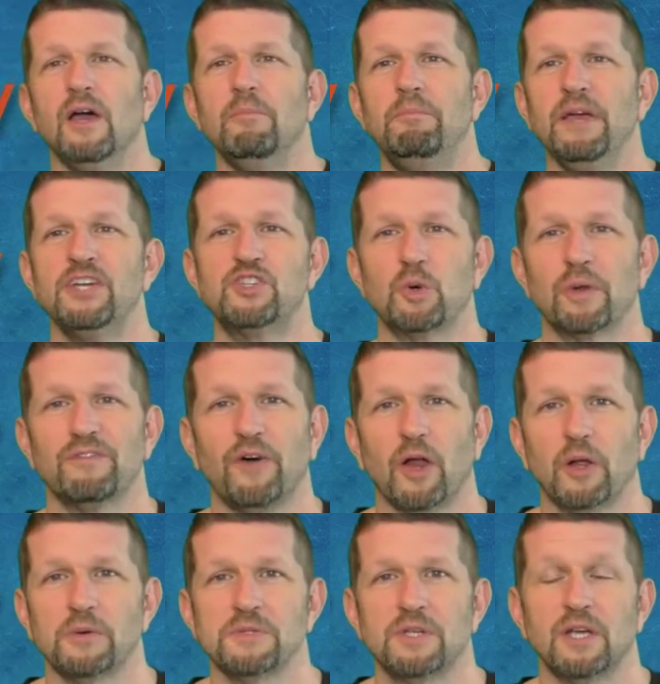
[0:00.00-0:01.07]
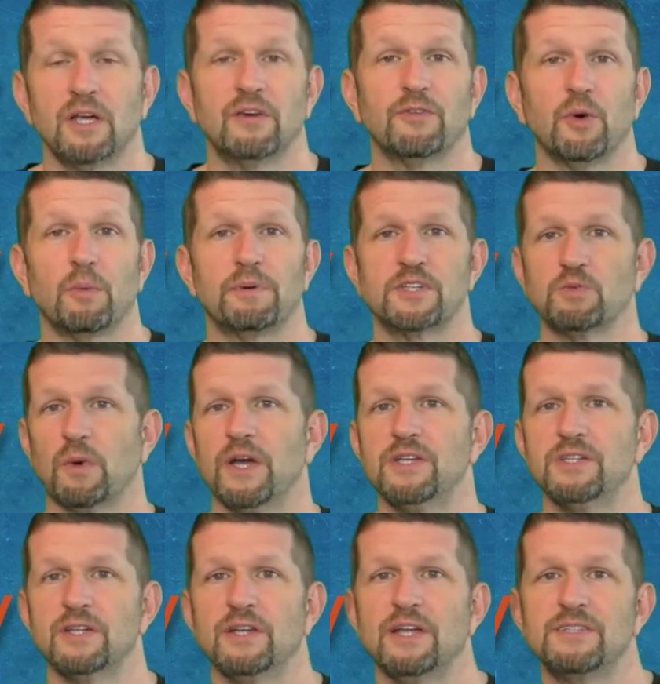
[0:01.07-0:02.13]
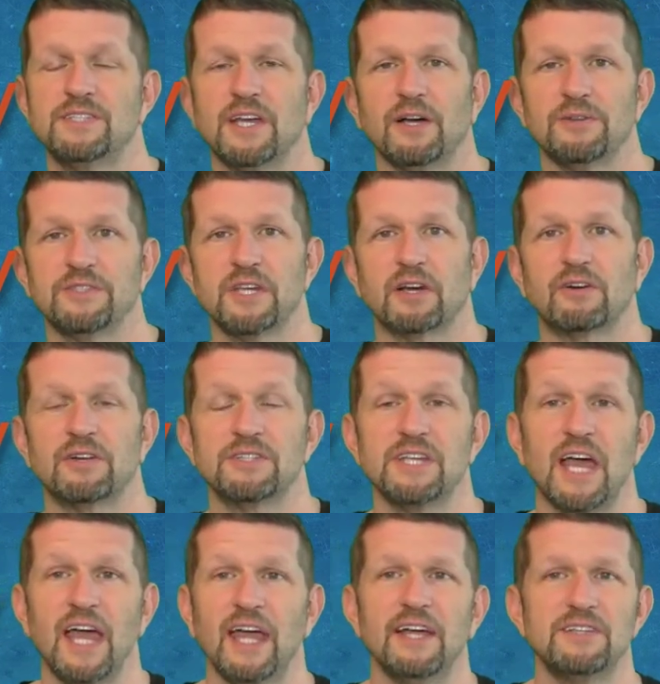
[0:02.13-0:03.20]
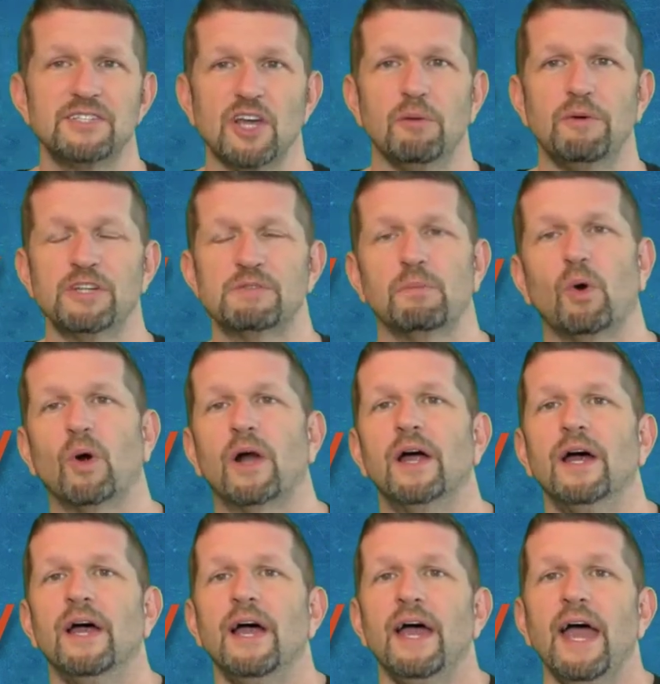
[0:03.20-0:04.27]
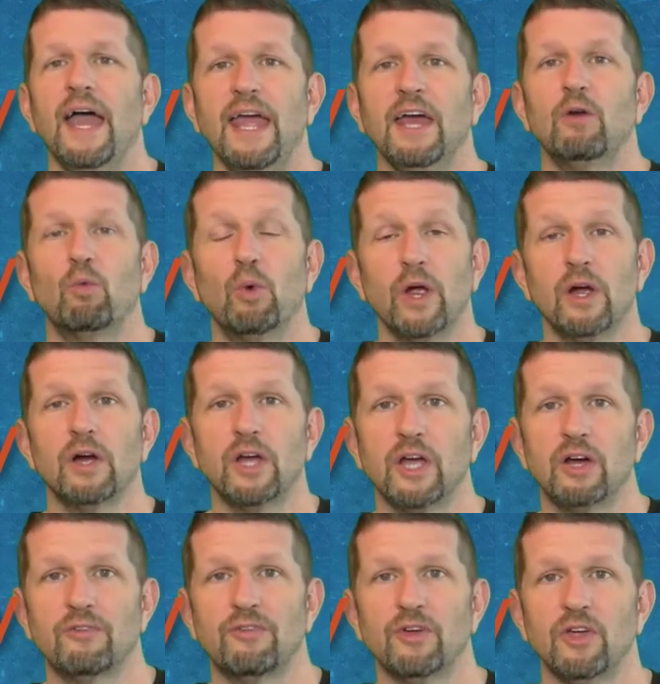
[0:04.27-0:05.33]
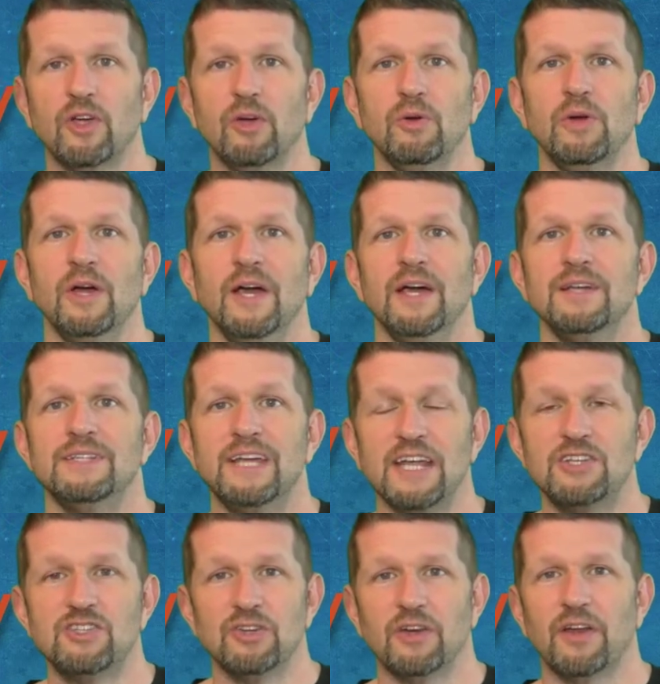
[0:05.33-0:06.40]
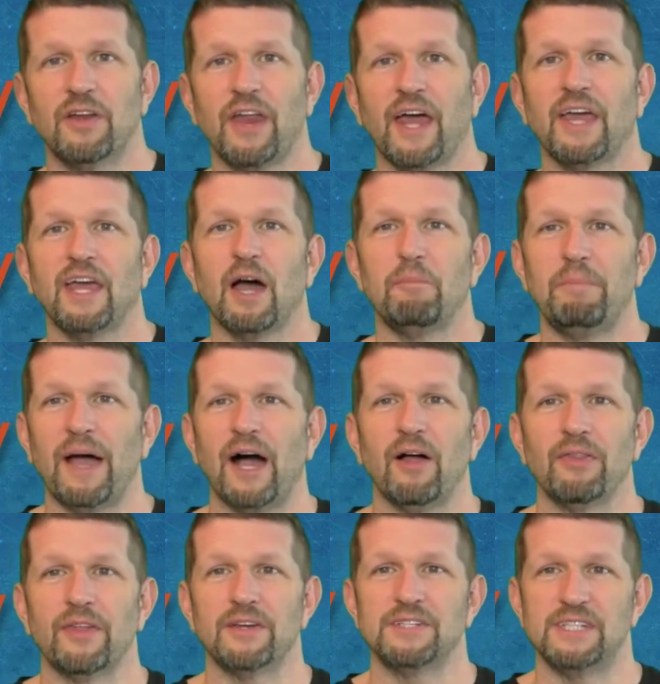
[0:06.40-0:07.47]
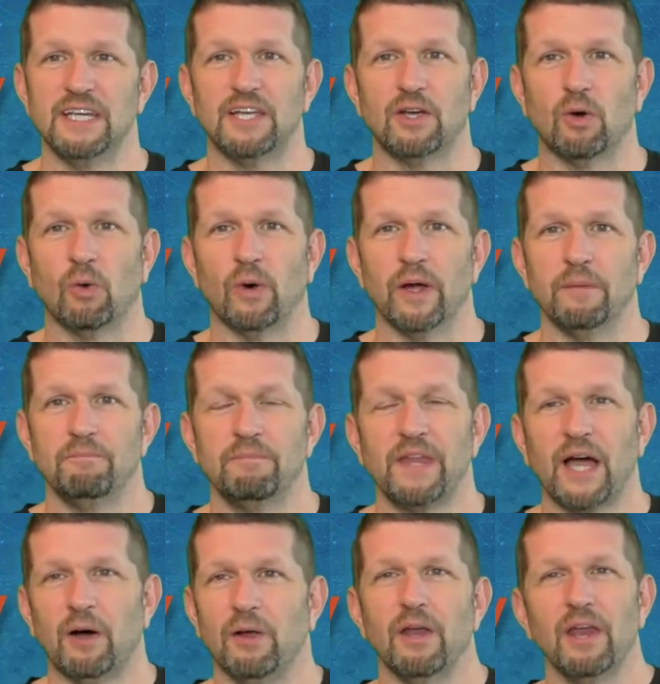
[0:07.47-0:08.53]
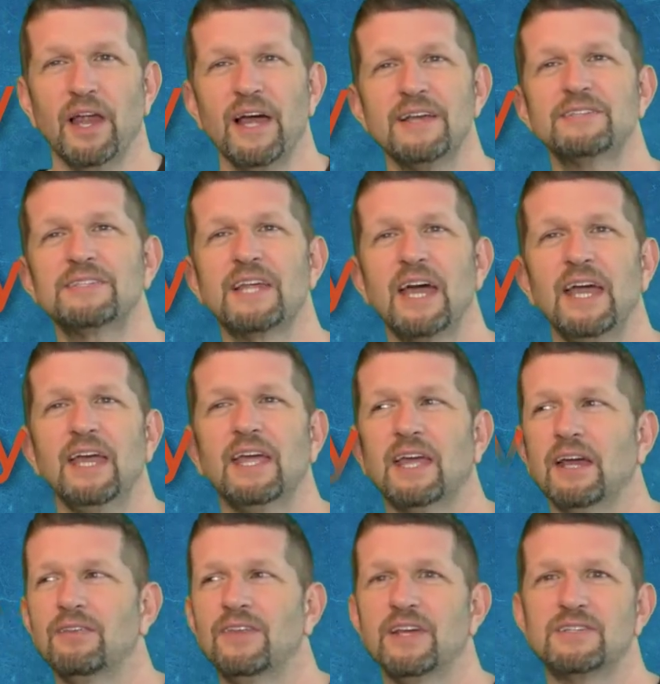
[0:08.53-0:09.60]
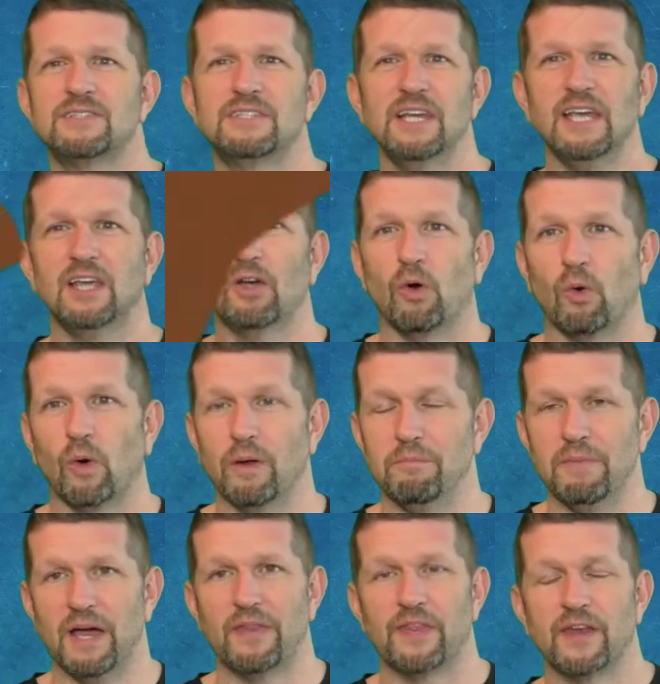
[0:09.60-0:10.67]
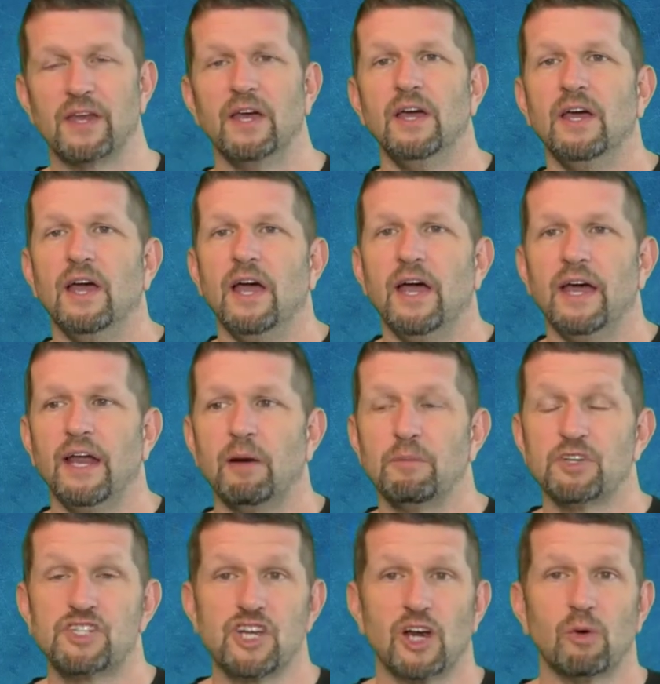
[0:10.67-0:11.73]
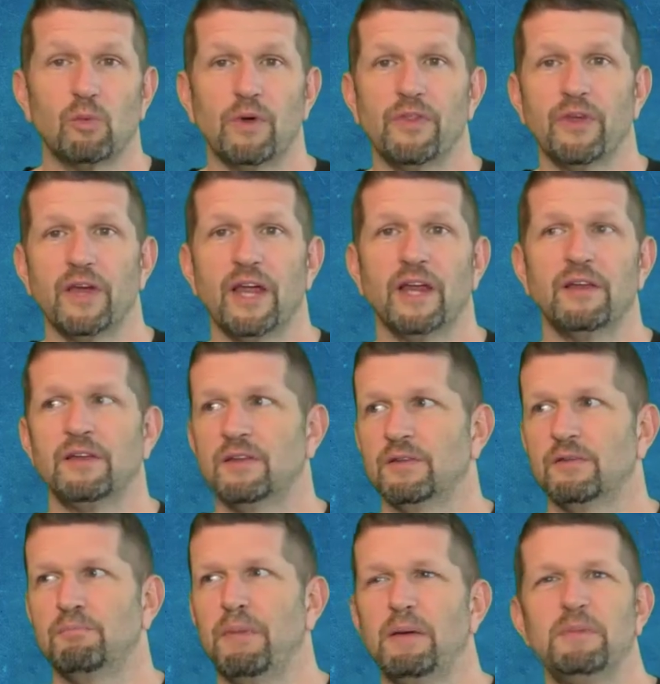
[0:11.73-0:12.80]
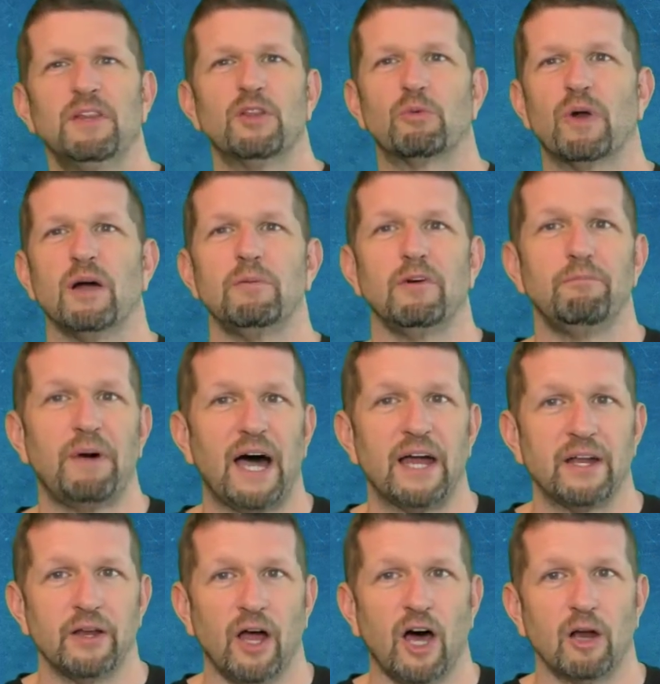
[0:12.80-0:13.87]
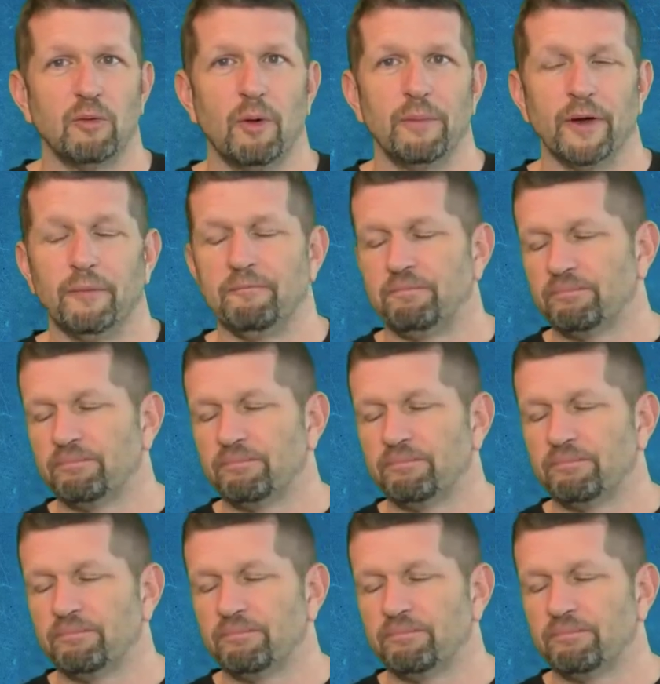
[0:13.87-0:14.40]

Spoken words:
Be sure to follow us here for persuasion and sales secrets and so much more. And we're here for you, teaching you today about the decoy. Now, let's take this decoy method, and I'm going to share it with you in maybe in the realm of buying an automobile.